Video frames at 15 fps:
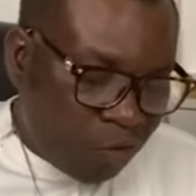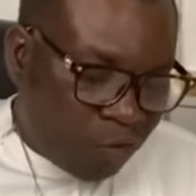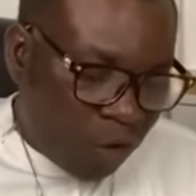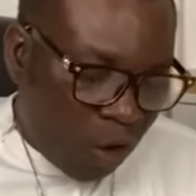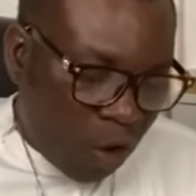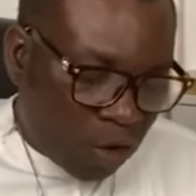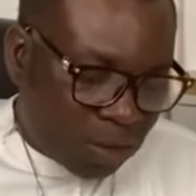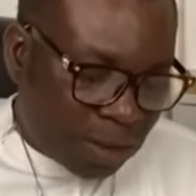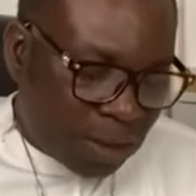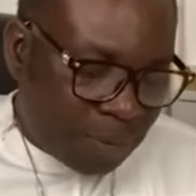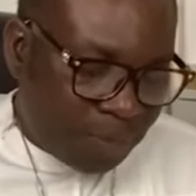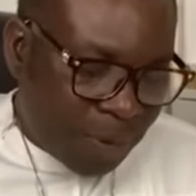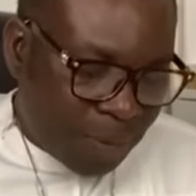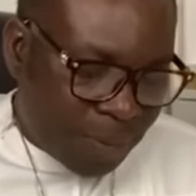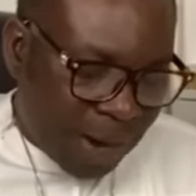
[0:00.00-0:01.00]
For
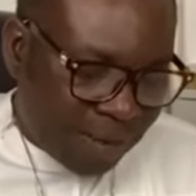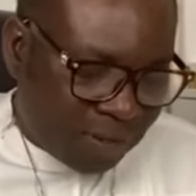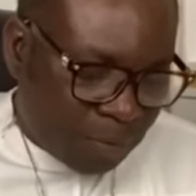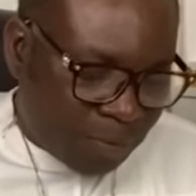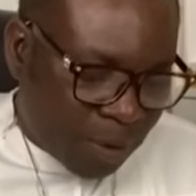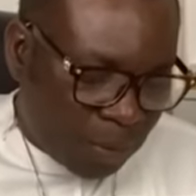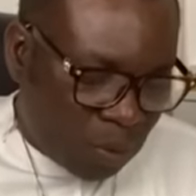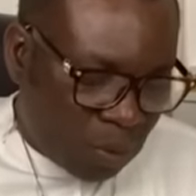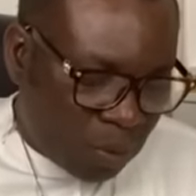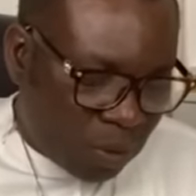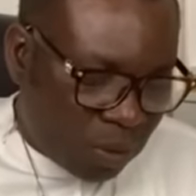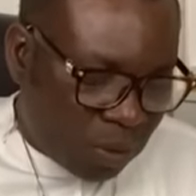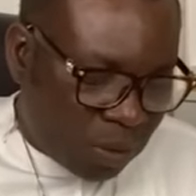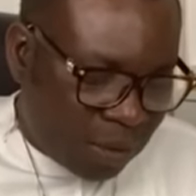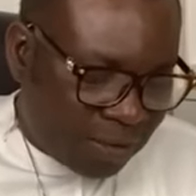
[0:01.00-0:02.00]
Peprasi
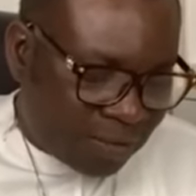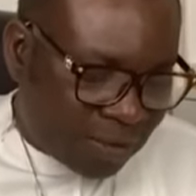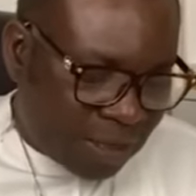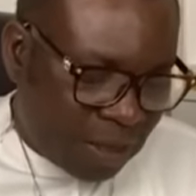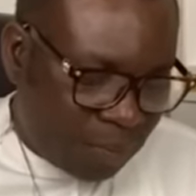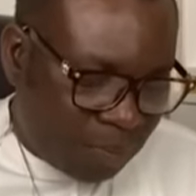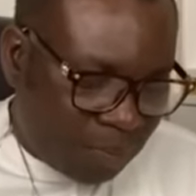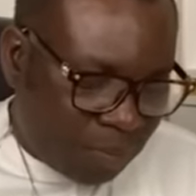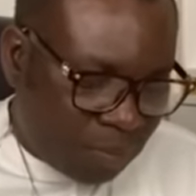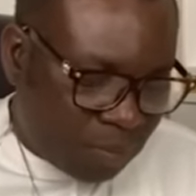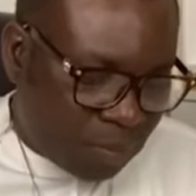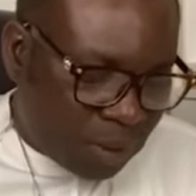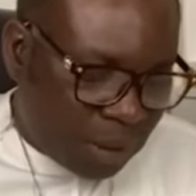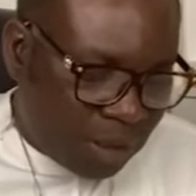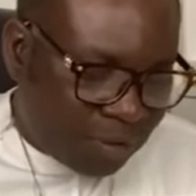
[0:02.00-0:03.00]
Prabhu,
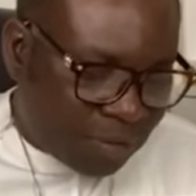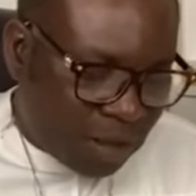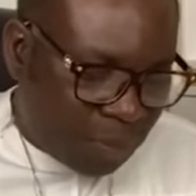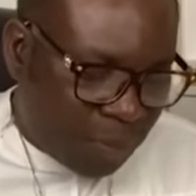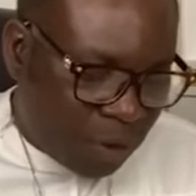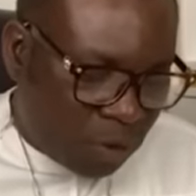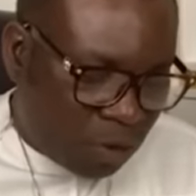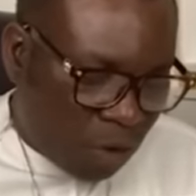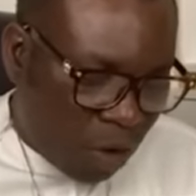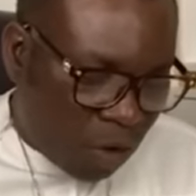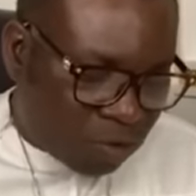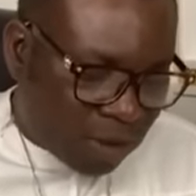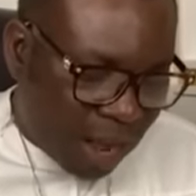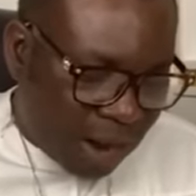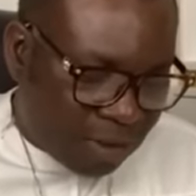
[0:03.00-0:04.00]
is keeping
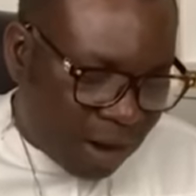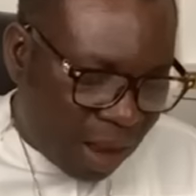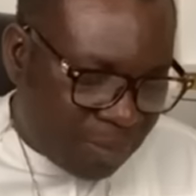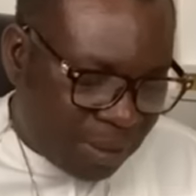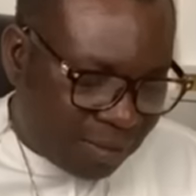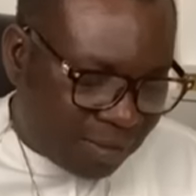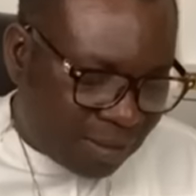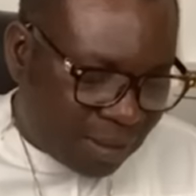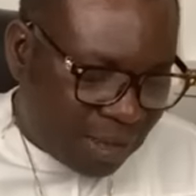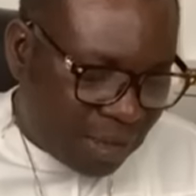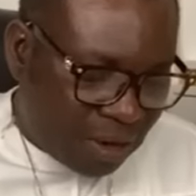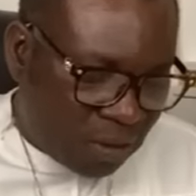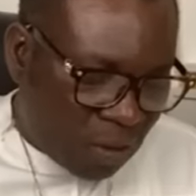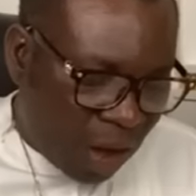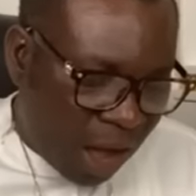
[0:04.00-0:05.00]
dogs and rabbits
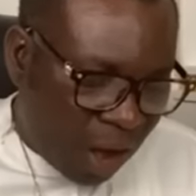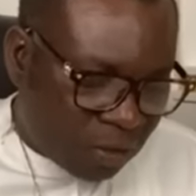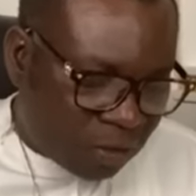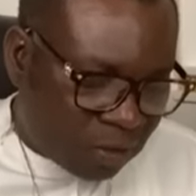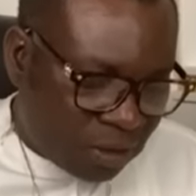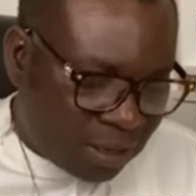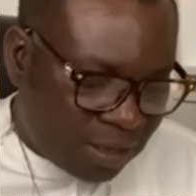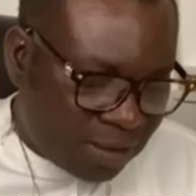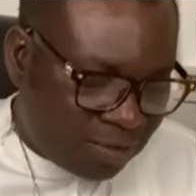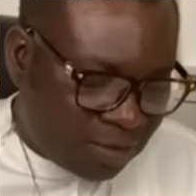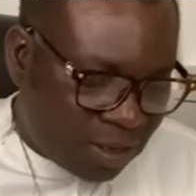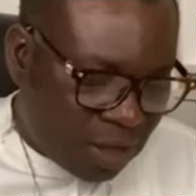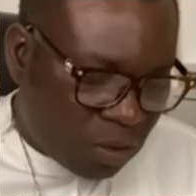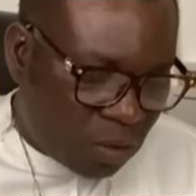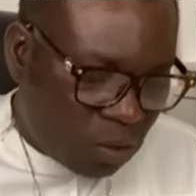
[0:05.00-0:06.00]
in your house
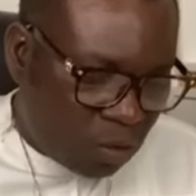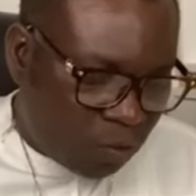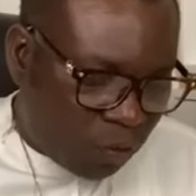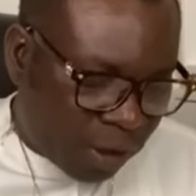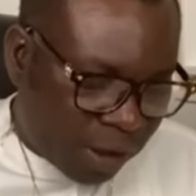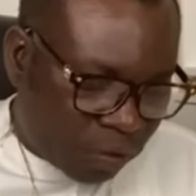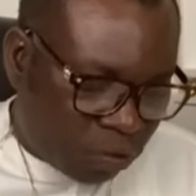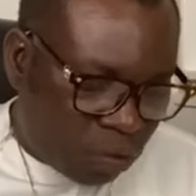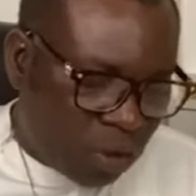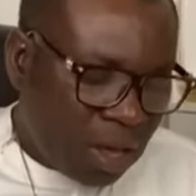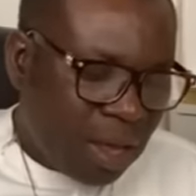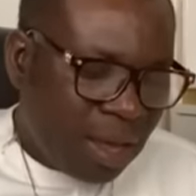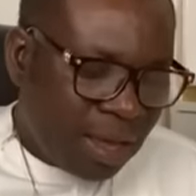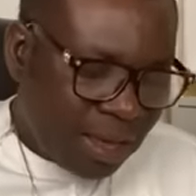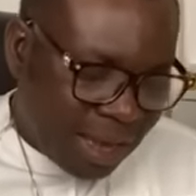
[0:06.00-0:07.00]
this year good for Ketu?
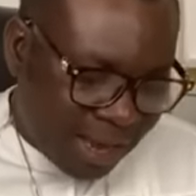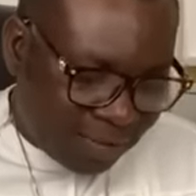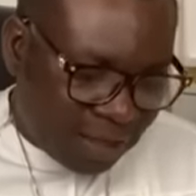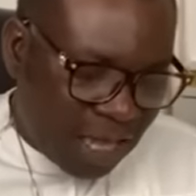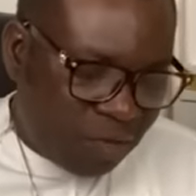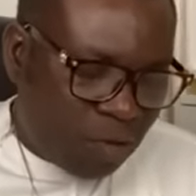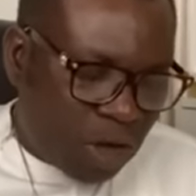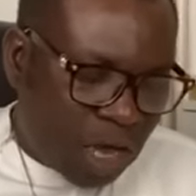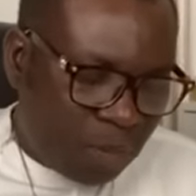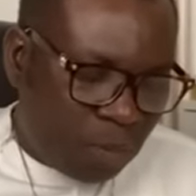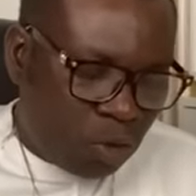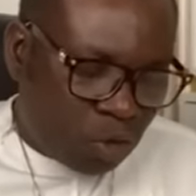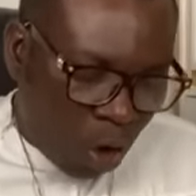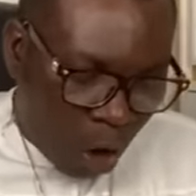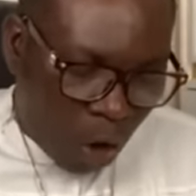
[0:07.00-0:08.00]
Yes, if you
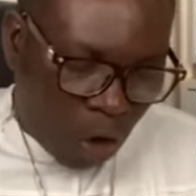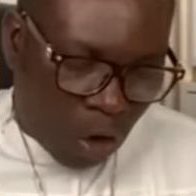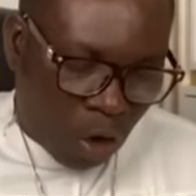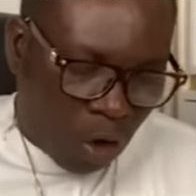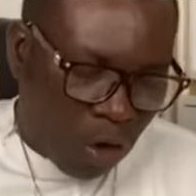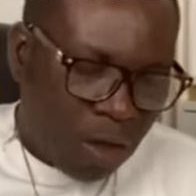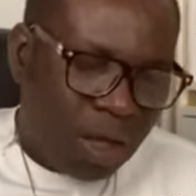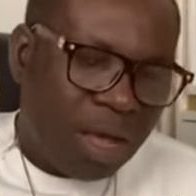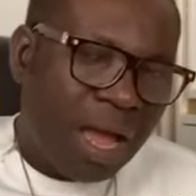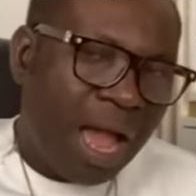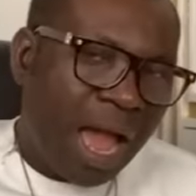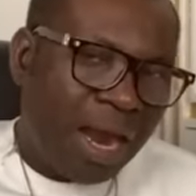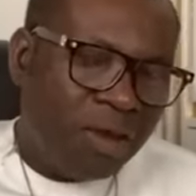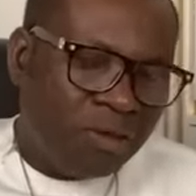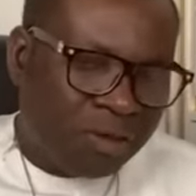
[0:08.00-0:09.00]
keep dog
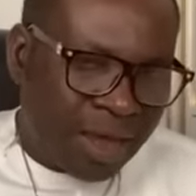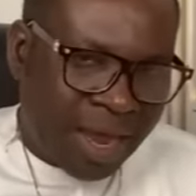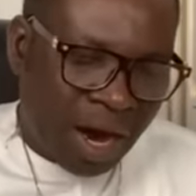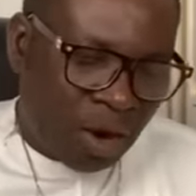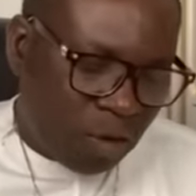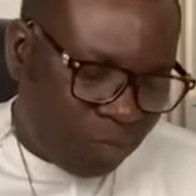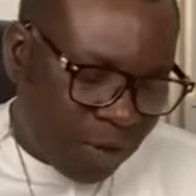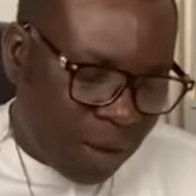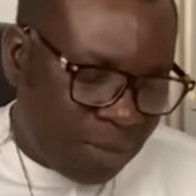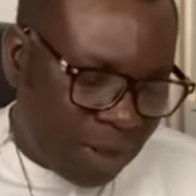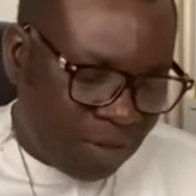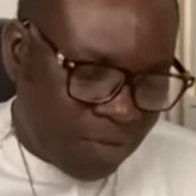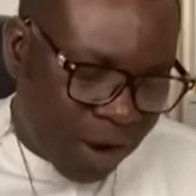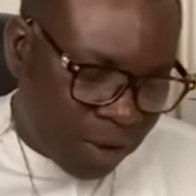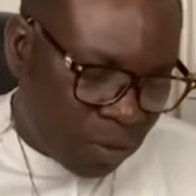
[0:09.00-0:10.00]
and you take care of
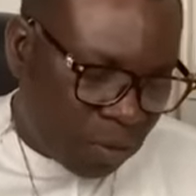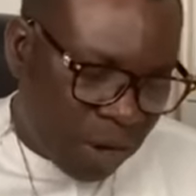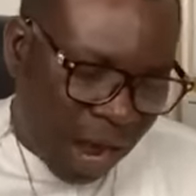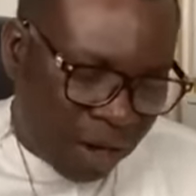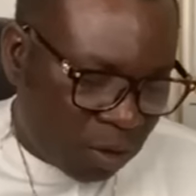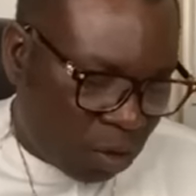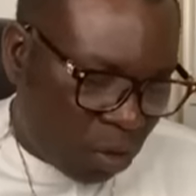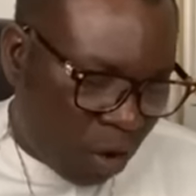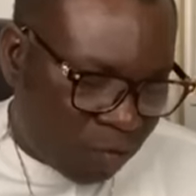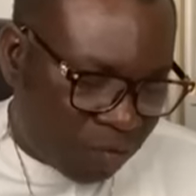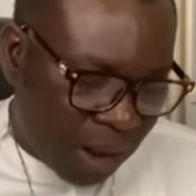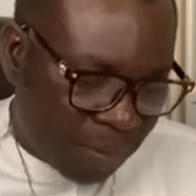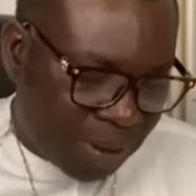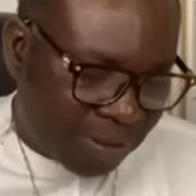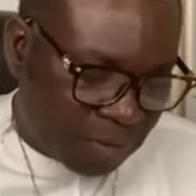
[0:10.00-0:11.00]
them, it's very good. I don't know
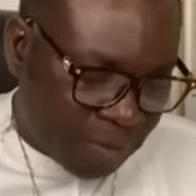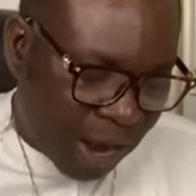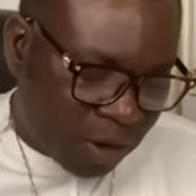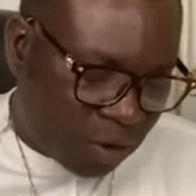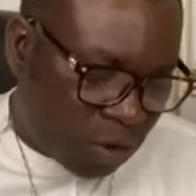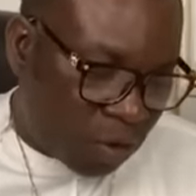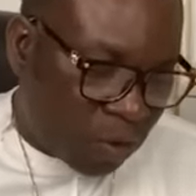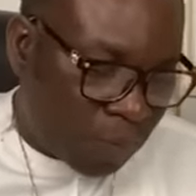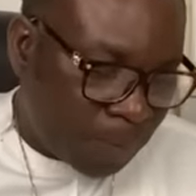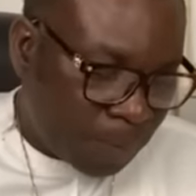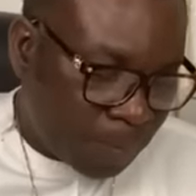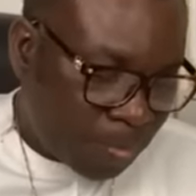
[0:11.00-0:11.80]
of rabbits, but dog.